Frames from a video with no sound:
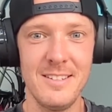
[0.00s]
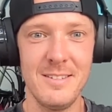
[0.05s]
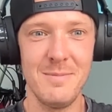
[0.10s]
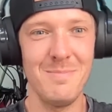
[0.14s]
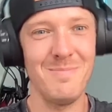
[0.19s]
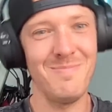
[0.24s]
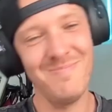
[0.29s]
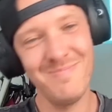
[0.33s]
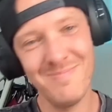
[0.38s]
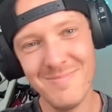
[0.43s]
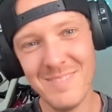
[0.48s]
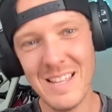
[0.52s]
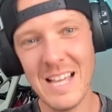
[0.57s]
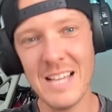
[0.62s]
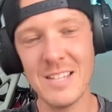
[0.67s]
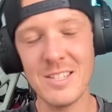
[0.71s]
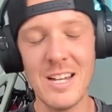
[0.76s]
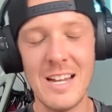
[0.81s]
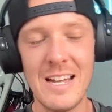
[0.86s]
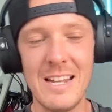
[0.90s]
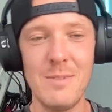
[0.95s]

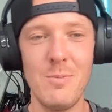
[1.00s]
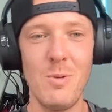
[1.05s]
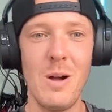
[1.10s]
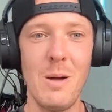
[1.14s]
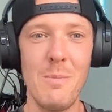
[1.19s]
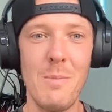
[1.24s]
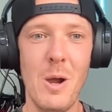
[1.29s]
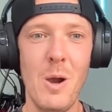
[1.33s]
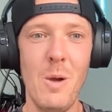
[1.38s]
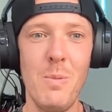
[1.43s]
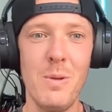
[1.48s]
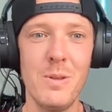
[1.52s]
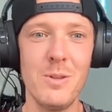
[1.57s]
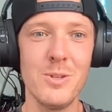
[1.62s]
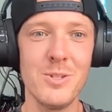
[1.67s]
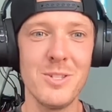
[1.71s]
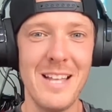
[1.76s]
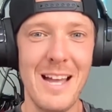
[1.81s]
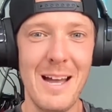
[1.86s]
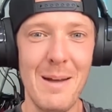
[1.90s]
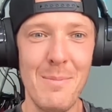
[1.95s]
That's kind of what I'm hoping
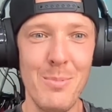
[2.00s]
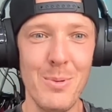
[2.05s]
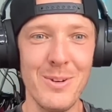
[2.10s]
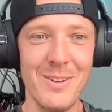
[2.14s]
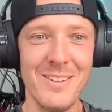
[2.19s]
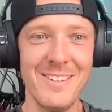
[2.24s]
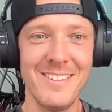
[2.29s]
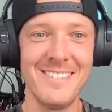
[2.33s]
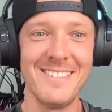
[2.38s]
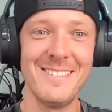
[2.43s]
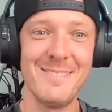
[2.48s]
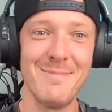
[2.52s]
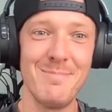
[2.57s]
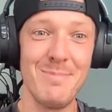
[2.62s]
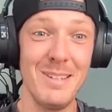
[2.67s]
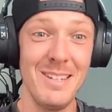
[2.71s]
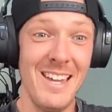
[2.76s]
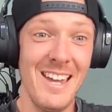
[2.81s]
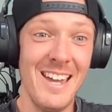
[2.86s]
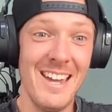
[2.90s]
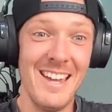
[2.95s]
doesn't happen.
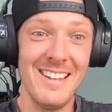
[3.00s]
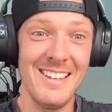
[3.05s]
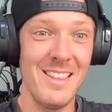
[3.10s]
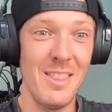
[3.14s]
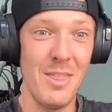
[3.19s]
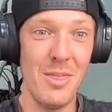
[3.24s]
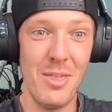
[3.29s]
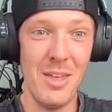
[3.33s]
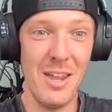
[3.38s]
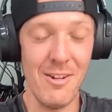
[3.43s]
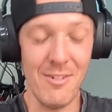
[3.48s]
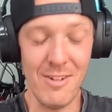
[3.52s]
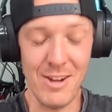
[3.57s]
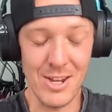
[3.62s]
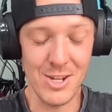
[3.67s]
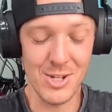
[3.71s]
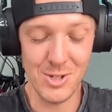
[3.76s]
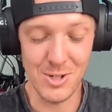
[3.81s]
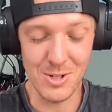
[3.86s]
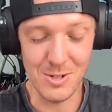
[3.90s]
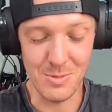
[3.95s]
But yeah, in theory
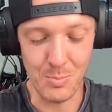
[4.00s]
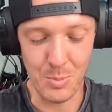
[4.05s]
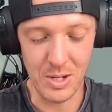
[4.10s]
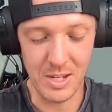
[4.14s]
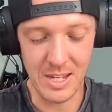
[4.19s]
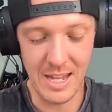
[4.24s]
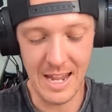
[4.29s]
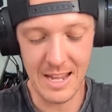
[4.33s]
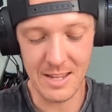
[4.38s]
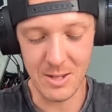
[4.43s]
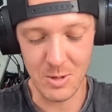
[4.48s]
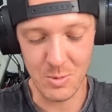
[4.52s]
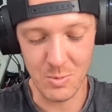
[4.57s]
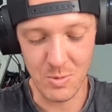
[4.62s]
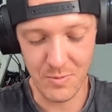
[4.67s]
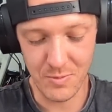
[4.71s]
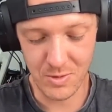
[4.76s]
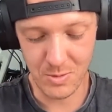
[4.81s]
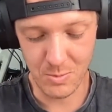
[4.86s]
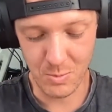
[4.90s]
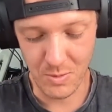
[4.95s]
it should. But yeah, dude,
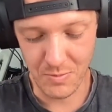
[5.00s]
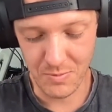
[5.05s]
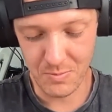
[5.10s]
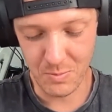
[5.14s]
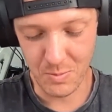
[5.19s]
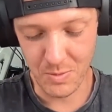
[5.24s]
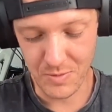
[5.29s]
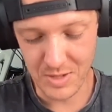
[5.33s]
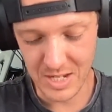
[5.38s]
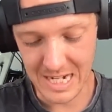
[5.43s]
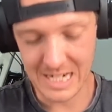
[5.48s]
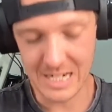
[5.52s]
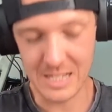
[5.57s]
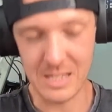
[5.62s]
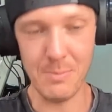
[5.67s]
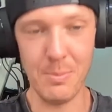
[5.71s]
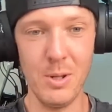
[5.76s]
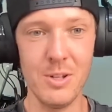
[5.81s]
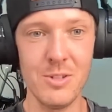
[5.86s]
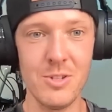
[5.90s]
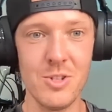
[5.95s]
we've taken the
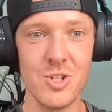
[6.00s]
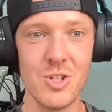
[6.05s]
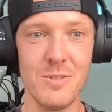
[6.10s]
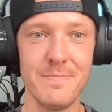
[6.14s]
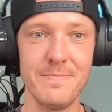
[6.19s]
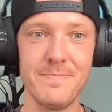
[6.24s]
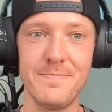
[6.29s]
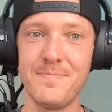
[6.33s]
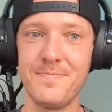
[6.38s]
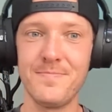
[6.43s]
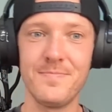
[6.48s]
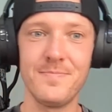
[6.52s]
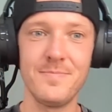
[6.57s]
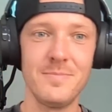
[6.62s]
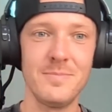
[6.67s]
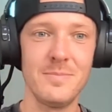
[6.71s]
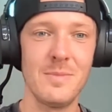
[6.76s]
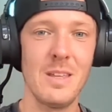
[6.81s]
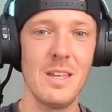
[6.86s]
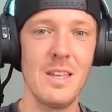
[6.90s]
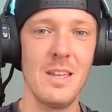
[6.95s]
plunge.
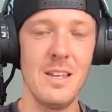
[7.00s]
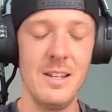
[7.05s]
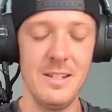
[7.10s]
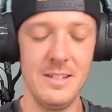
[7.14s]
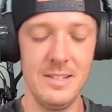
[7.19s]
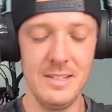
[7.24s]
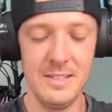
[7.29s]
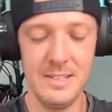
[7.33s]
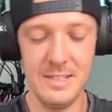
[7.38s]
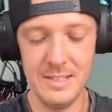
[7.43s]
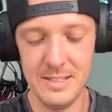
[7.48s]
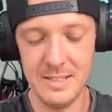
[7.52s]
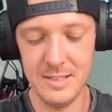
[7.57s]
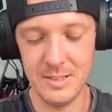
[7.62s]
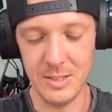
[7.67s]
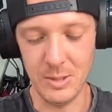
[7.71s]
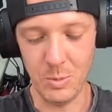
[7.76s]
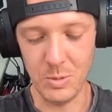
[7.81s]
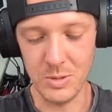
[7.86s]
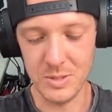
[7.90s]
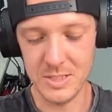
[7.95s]

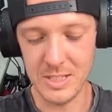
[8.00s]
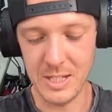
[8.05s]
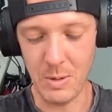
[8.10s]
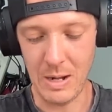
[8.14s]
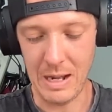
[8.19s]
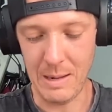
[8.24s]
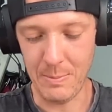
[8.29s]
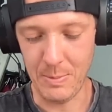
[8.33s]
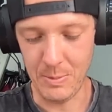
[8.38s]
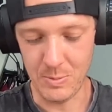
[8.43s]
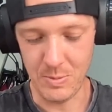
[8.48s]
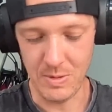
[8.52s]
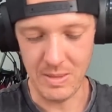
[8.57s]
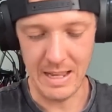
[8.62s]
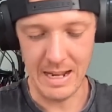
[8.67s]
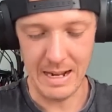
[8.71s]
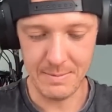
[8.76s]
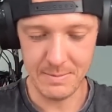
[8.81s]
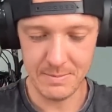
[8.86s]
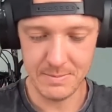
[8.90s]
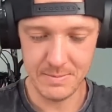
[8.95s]
So we'll see what happens with
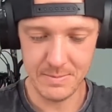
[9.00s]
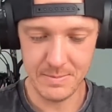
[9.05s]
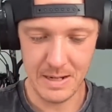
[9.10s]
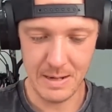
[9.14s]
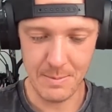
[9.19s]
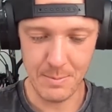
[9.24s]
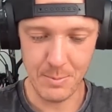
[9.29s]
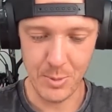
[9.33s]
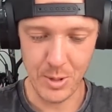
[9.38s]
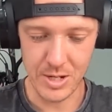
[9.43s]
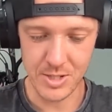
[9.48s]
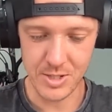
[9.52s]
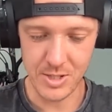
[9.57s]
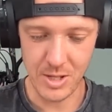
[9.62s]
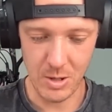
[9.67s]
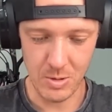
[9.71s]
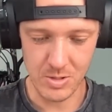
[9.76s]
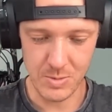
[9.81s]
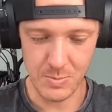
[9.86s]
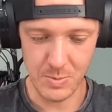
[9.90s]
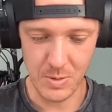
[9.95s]
that. I'm pretty
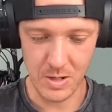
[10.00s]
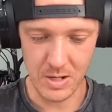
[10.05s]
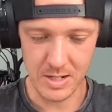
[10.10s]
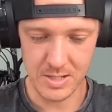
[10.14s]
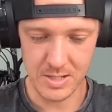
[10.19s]
stoked, to be honest.